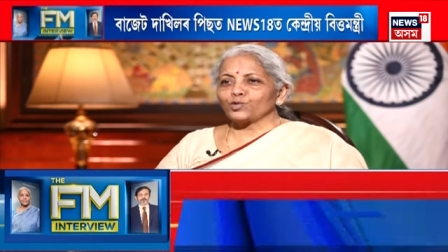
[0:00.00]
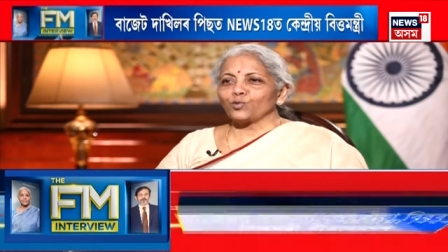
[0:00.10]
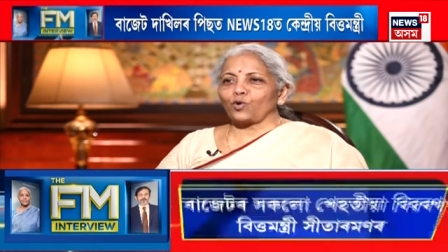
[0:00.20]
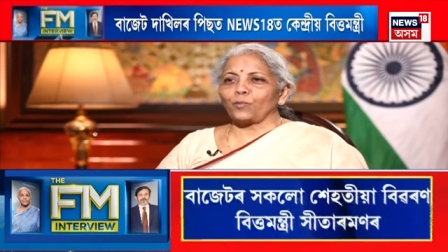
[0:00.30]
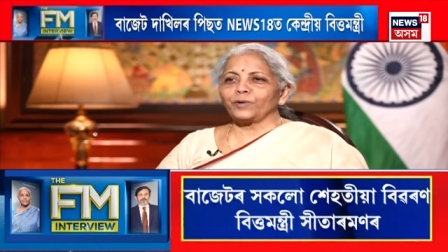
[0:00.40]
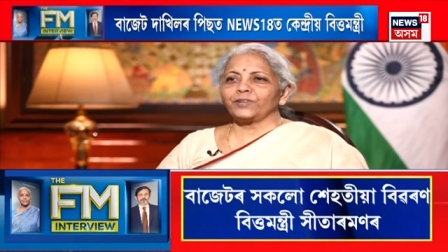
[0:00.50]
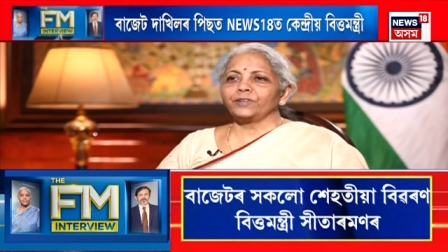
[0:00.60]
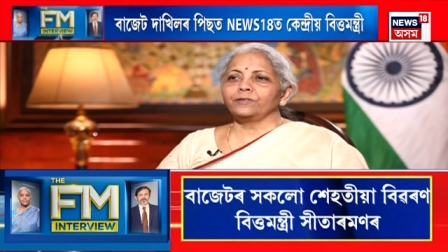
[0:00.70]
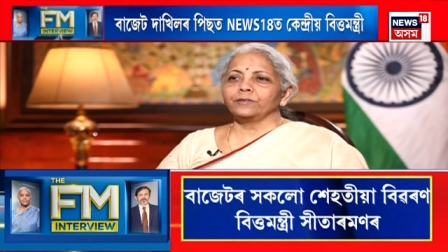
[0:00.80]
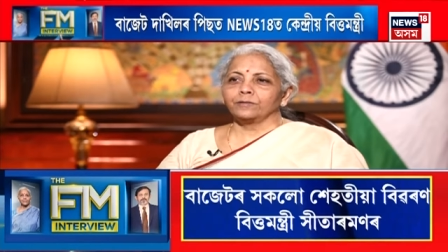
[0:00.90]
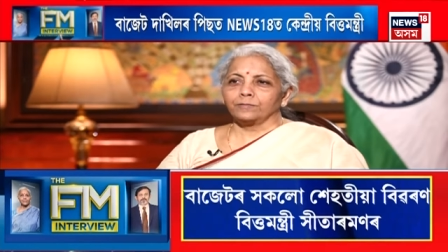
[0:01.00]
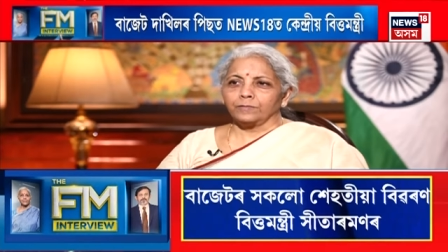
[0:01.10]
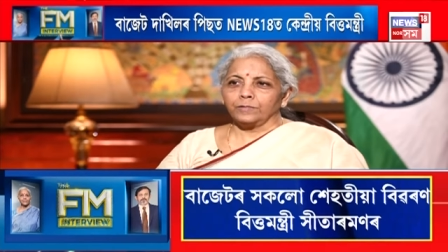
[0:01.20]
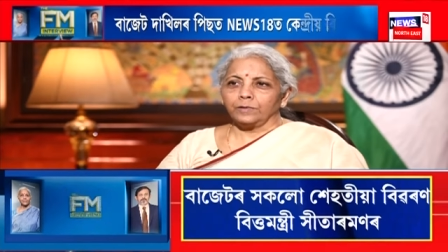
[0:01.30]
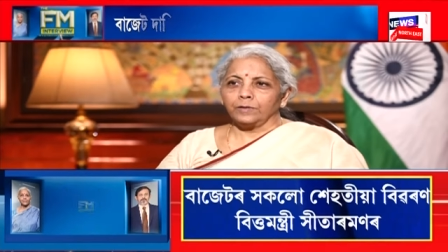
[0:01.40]
commented
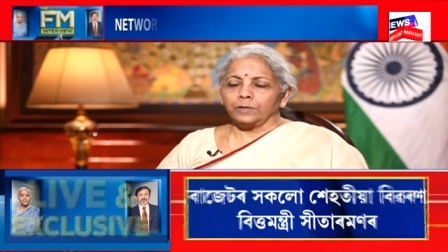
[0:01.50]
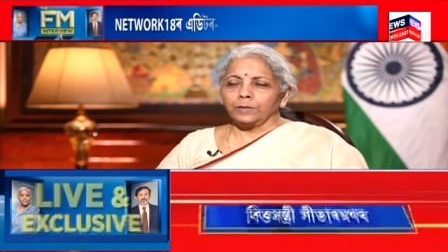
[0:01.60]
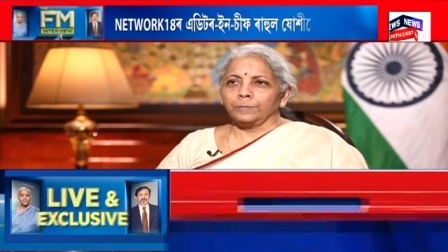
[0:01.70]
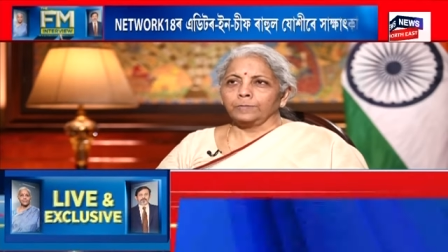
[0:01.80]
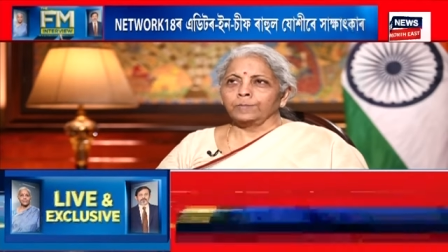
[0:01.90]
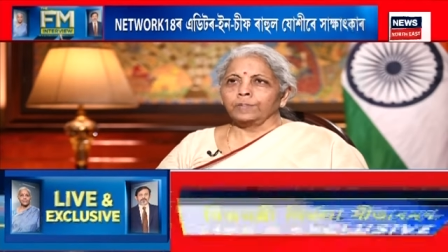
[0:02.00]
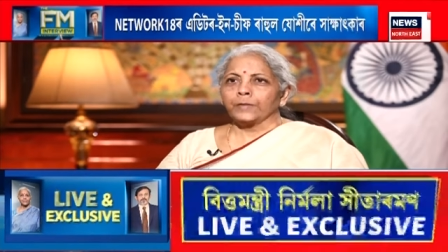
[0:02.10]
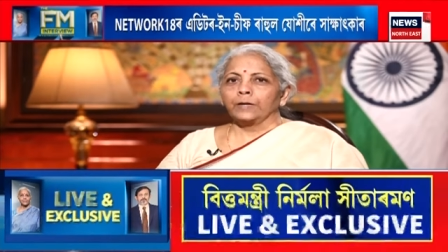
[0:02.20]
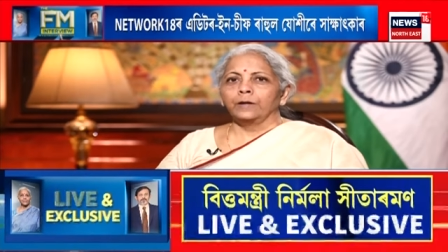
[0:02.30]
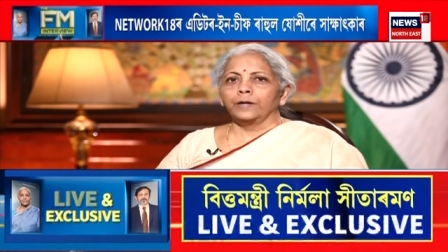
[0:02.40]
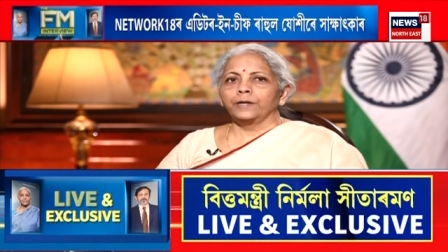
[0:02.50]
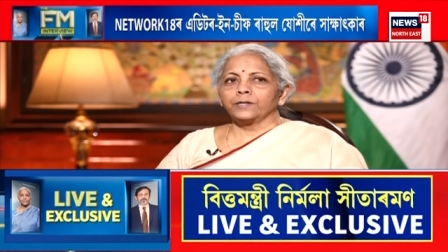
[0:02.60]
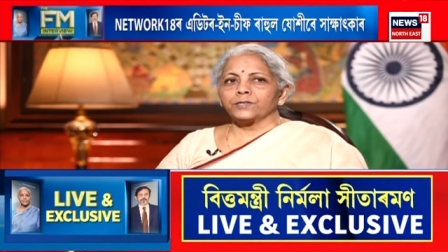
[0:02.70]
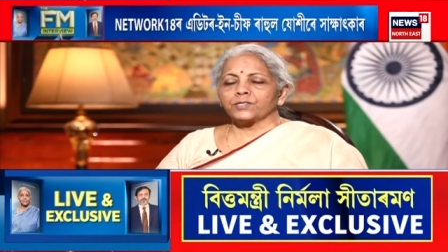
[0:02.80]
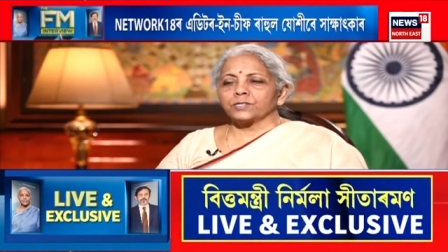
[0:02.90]
um, in
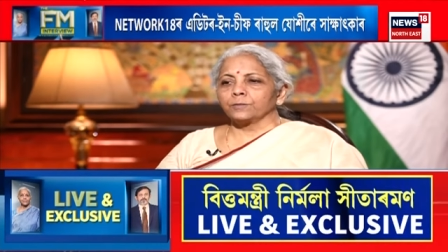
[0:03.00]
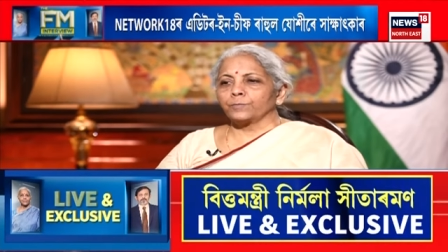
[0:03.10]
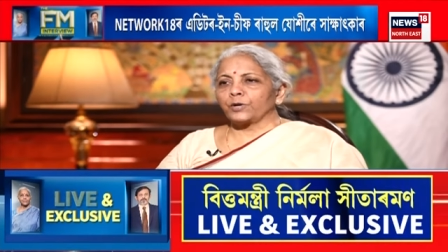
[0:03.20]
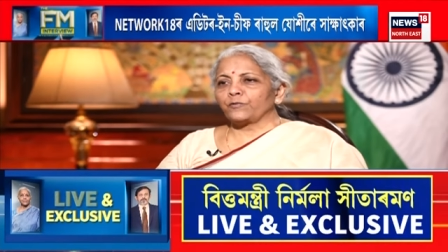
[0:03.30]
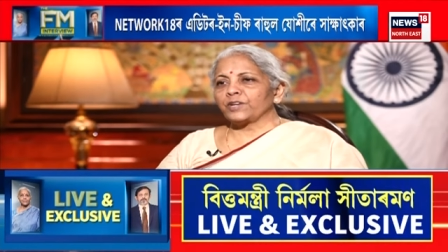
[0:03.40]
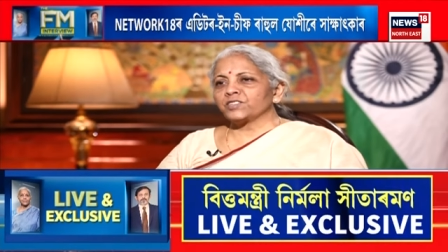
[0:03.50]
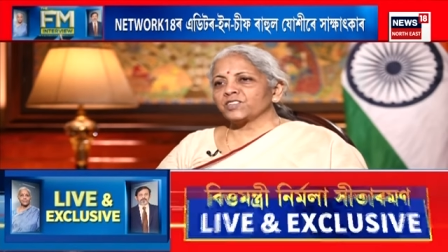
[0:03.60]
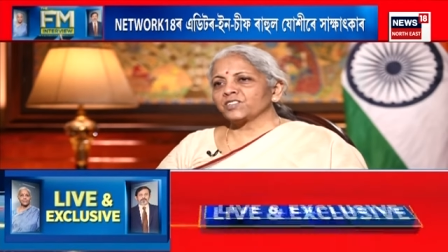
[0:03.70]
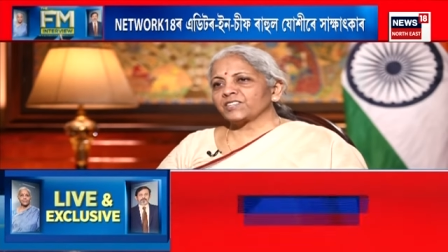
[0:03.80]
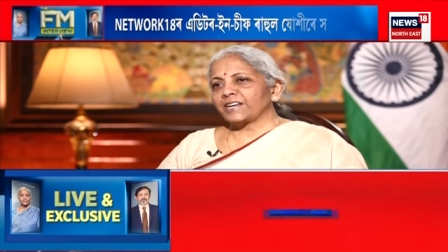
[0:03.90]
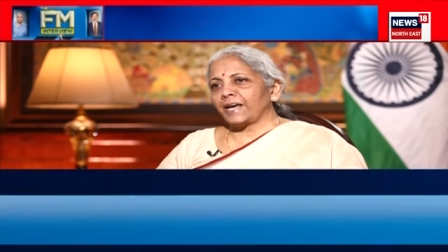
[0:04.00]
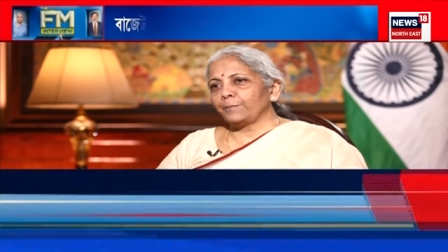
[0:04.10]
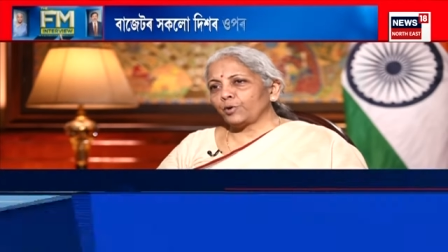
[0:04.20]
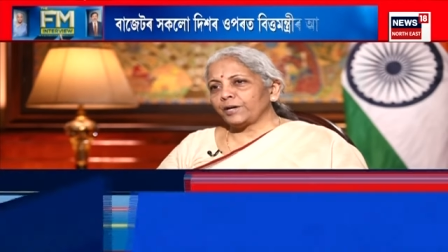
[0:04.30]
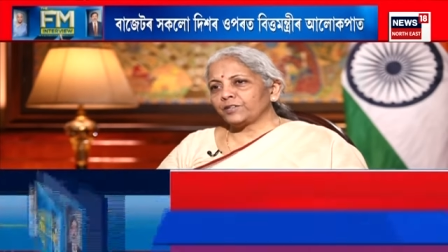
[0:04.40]
his uh, preface, he's
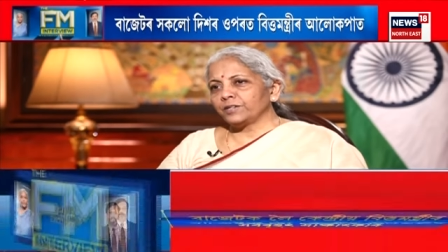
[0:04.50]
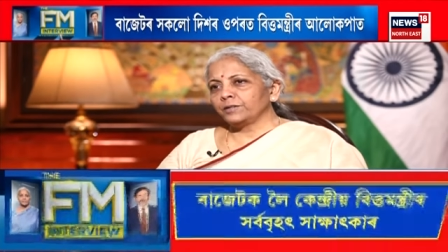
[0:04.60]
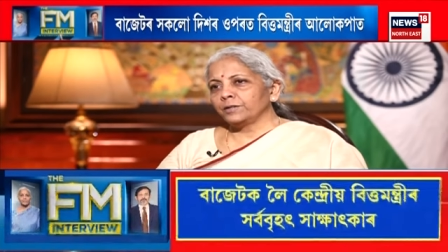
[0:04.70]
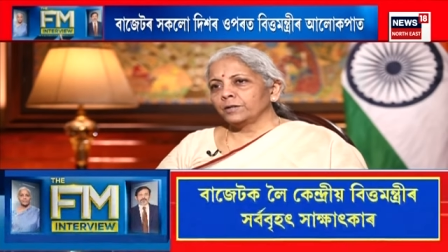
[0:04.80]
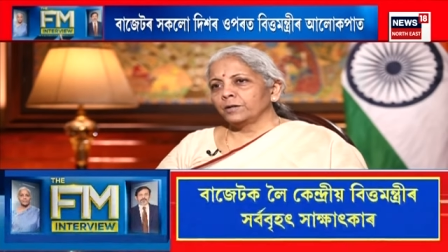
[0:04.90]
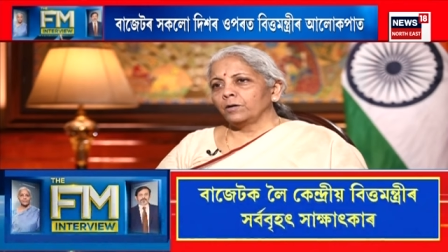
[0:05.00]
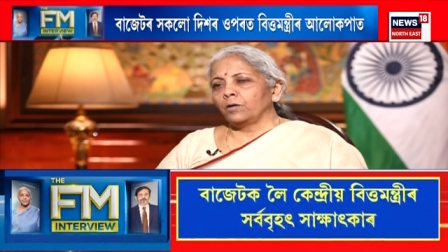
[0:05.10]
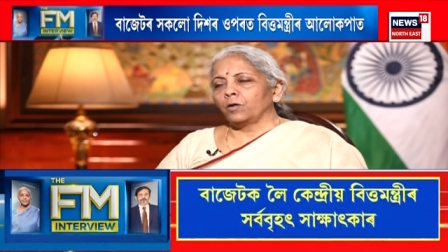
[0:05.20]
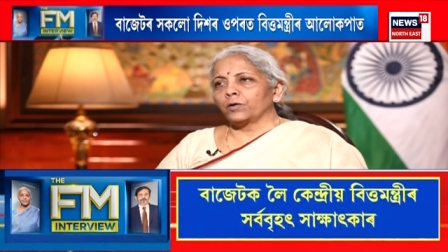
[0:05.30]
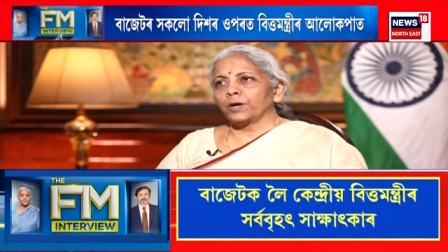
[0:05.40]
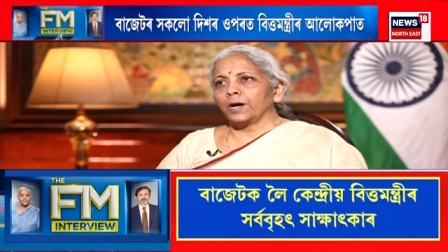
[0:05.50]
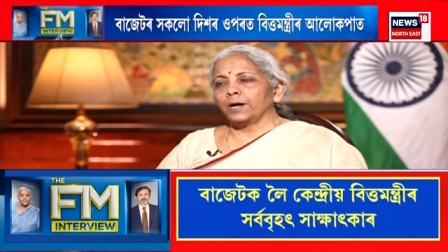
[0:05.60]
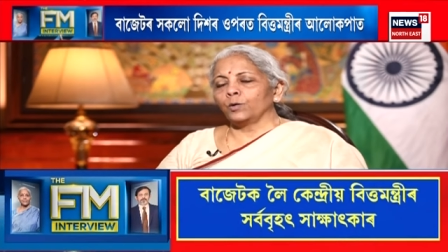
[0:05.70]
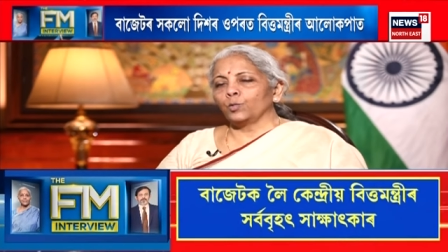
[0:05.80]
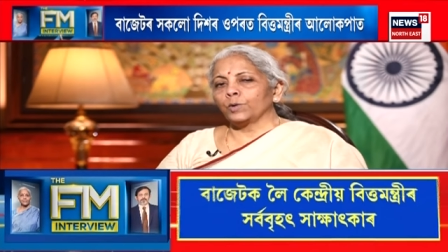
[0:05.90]
elaborated on how